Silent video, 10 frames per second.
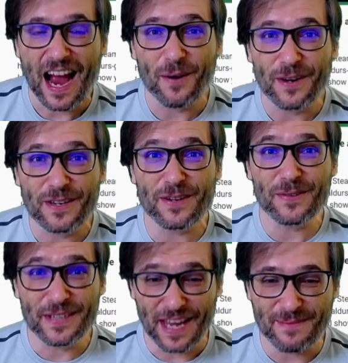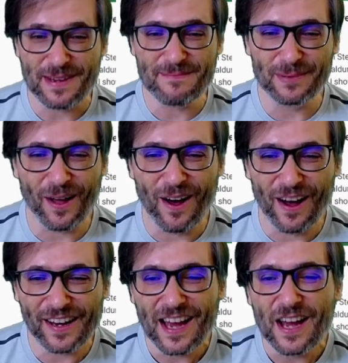our new gaming
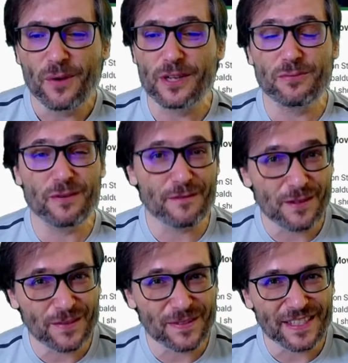blog which reviews